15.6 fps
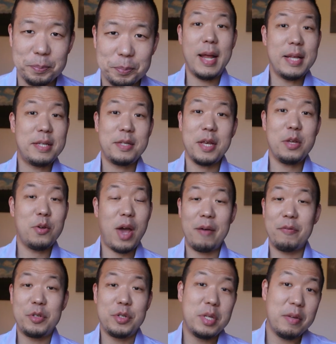Let's say you
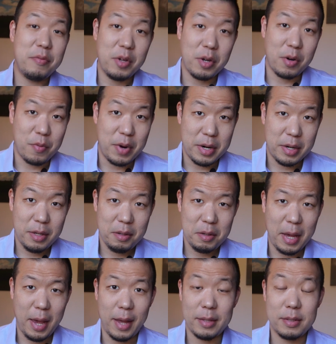have a CV already,
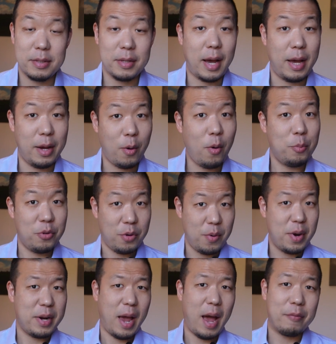and I hope you
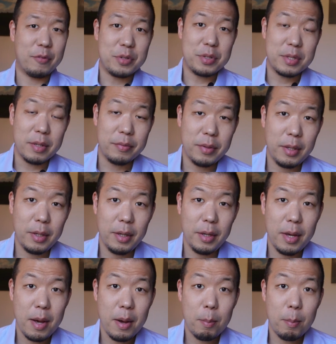already have a CV,